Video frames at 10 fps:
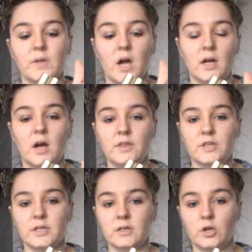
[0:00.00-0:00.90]
I
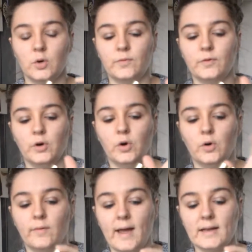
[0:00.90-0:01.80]
either go for a
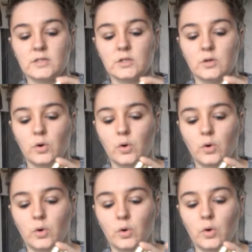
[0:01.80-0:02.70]
red
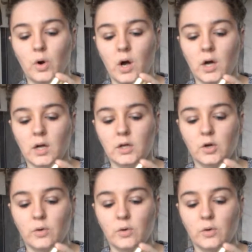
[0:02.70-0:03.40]
or I've